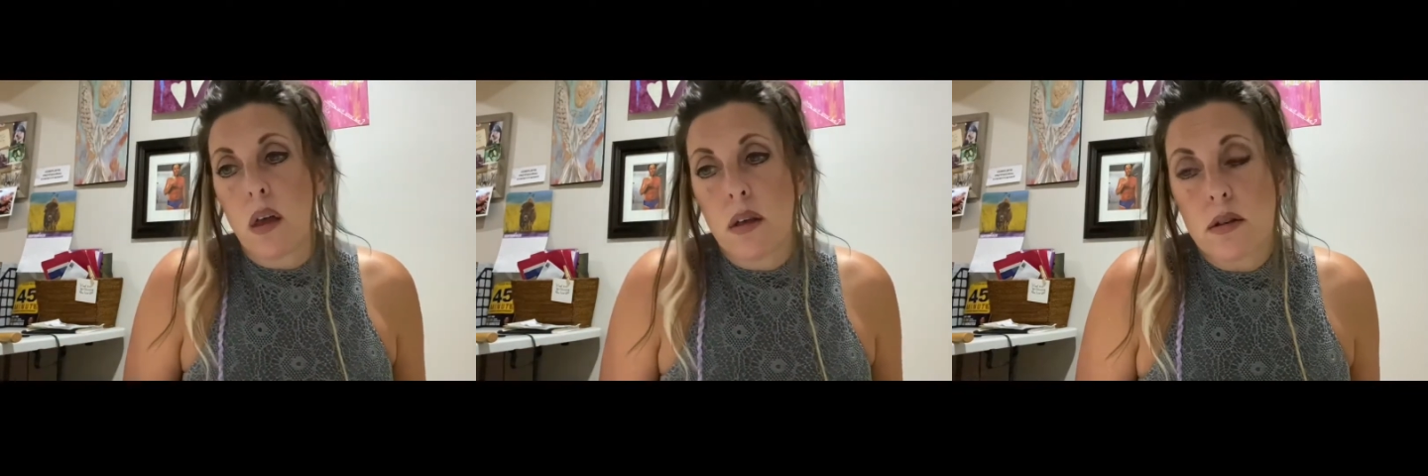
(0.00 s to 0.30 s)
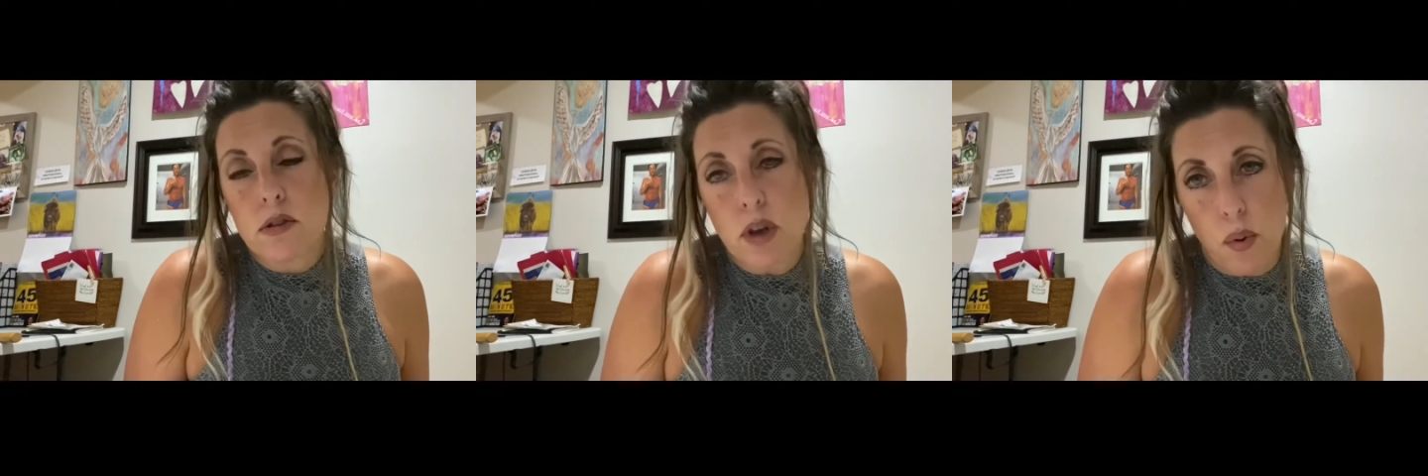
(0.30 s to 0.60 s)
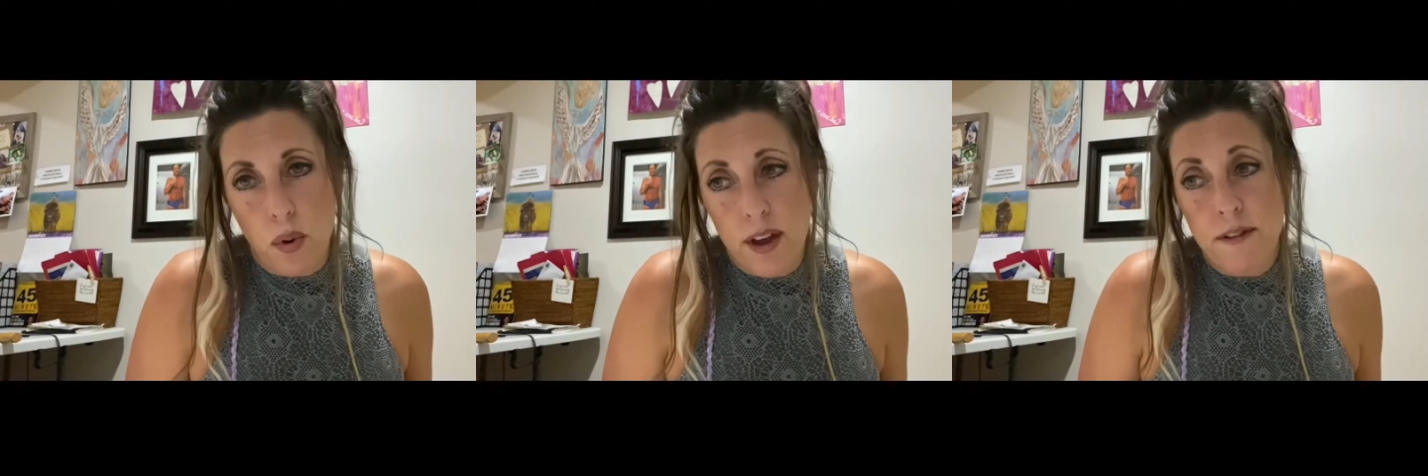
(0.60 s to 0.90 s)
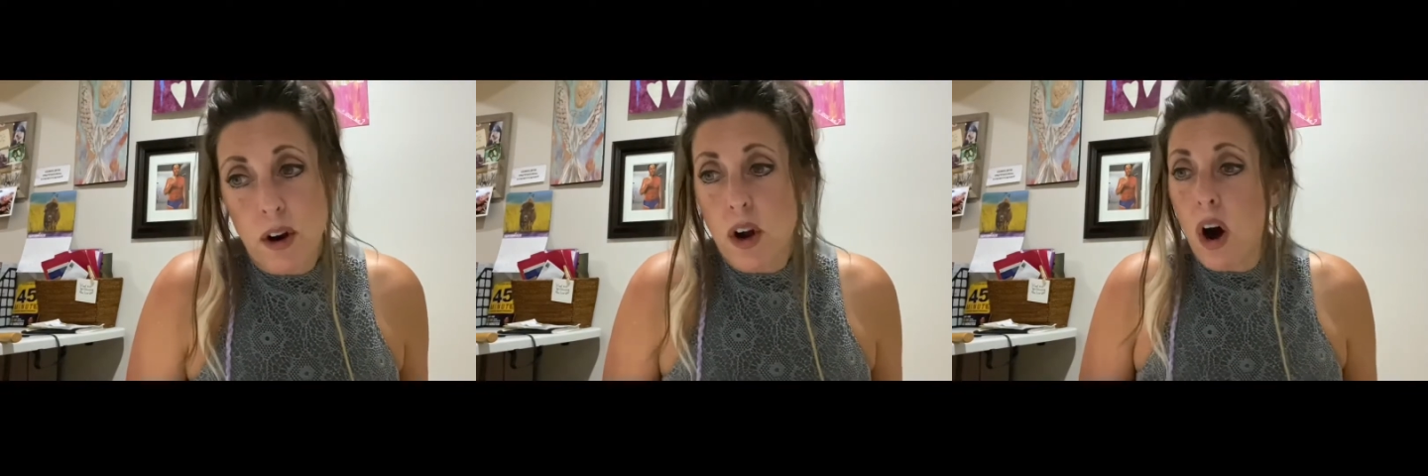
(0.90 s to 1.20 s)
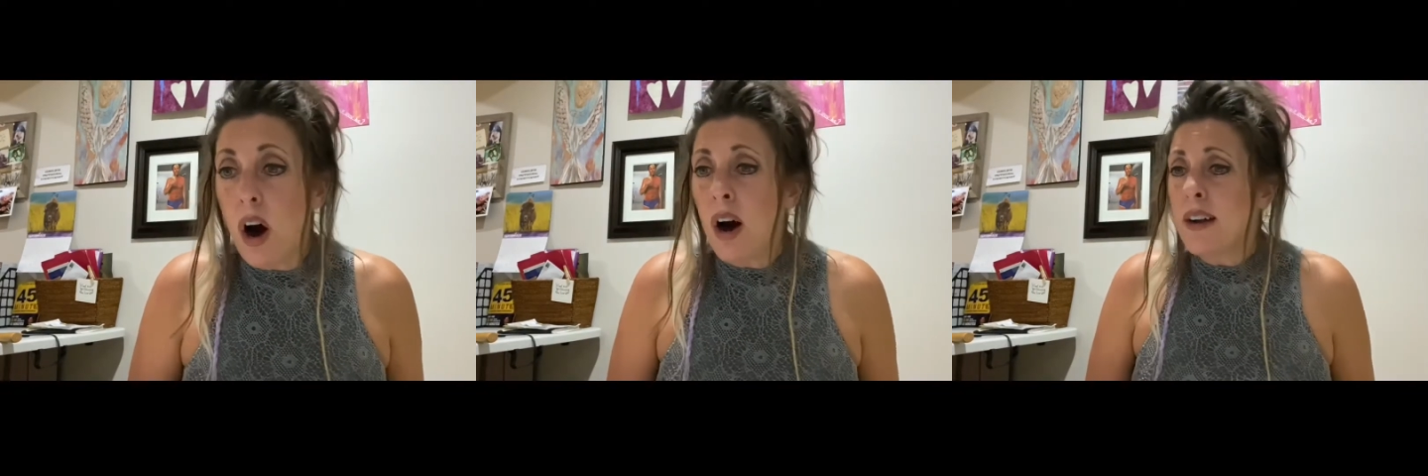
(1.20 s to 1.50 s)
So if you're
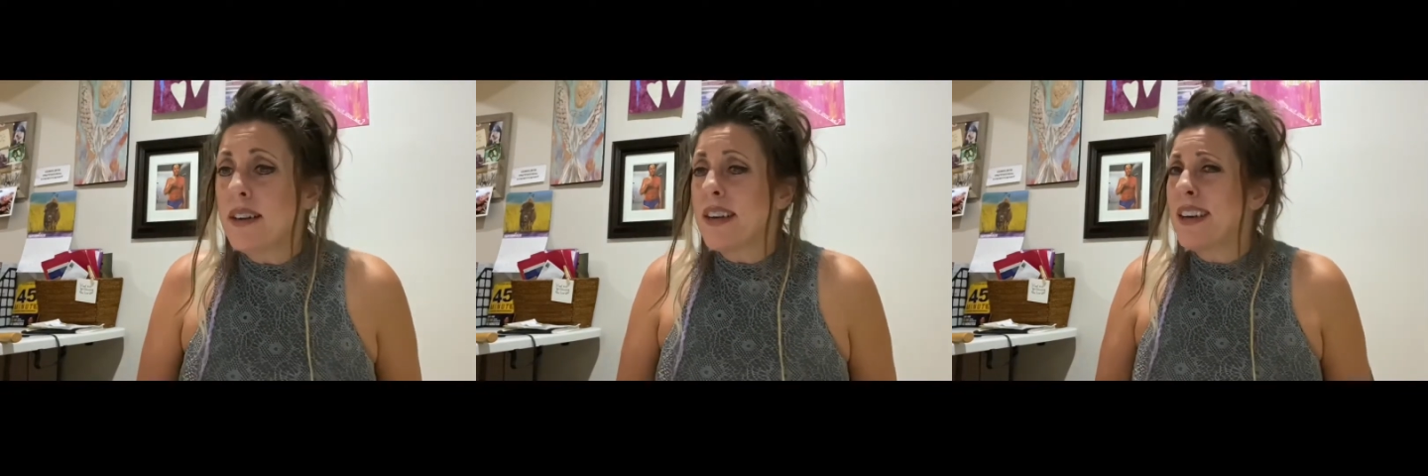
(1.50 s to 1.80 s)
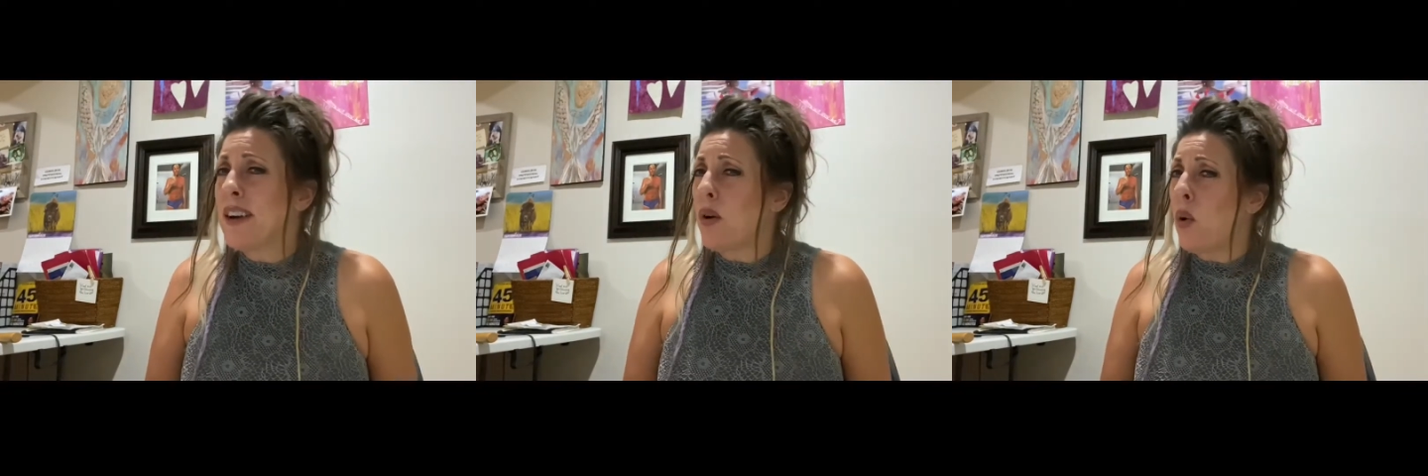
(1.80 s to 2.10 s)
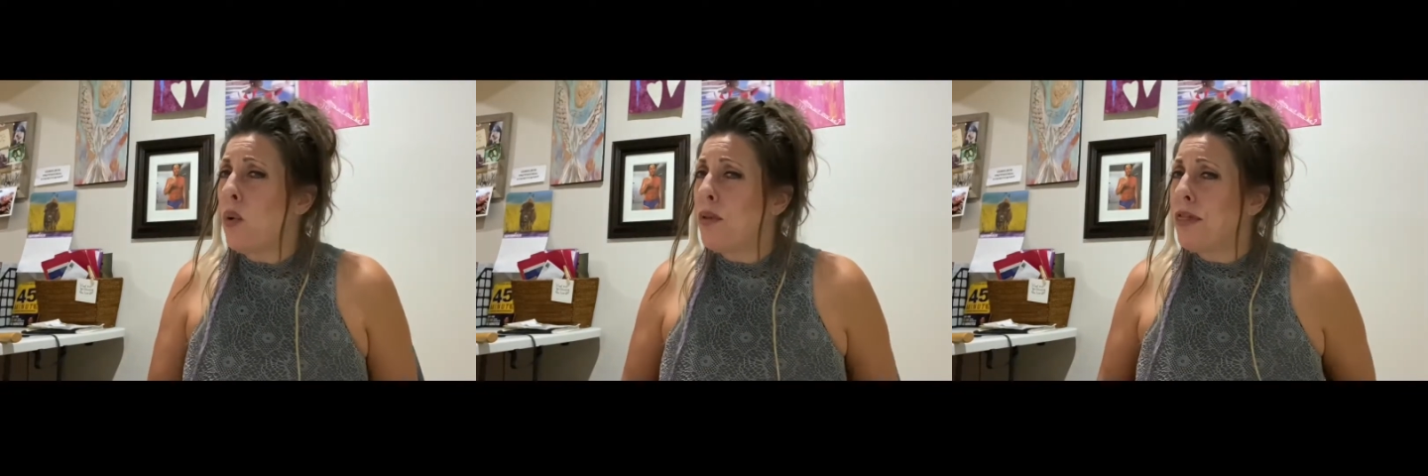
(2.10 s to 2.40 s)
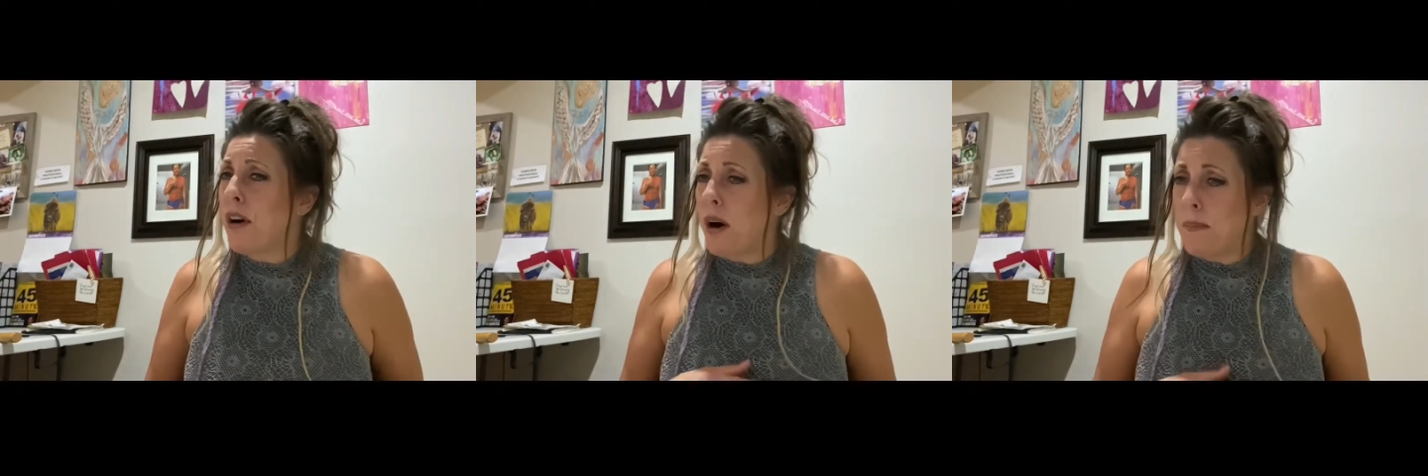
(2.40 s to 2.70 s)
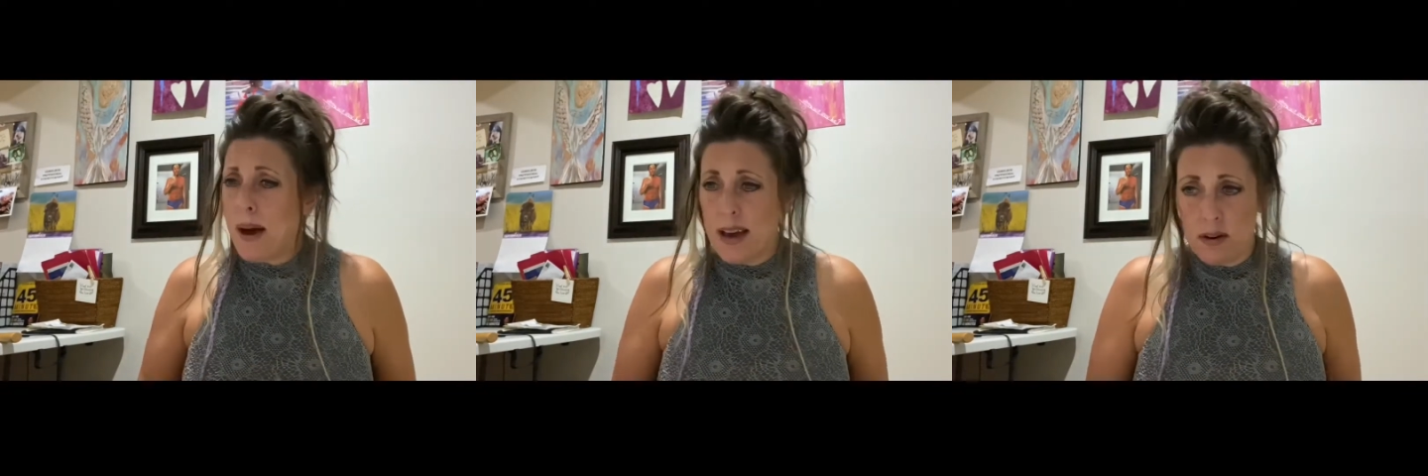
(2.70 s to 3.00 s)
caught in old thought
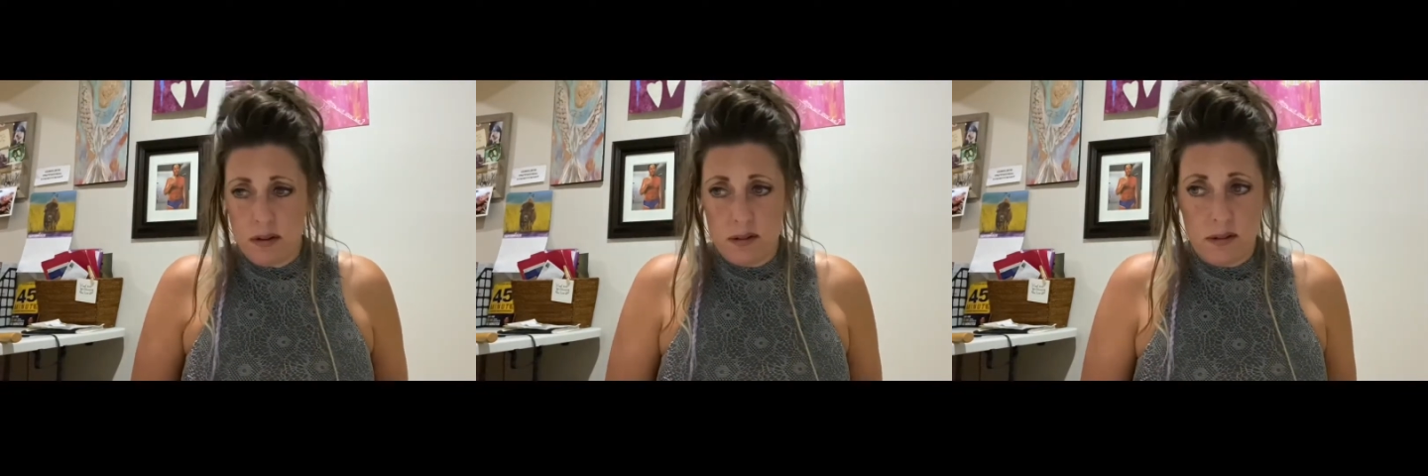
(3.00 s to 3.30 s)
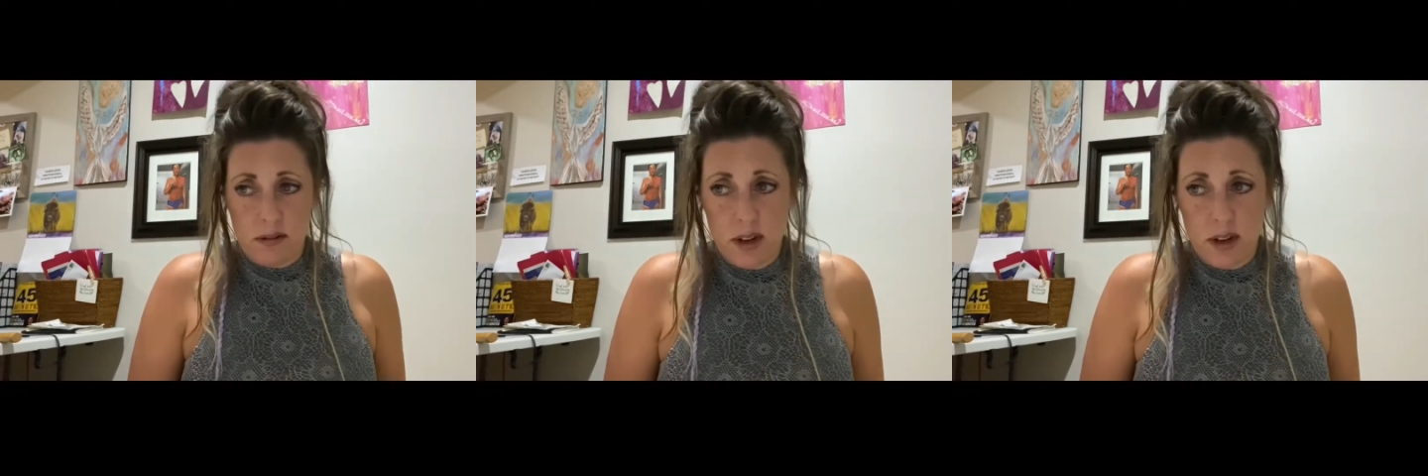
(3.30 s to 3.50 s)
patterns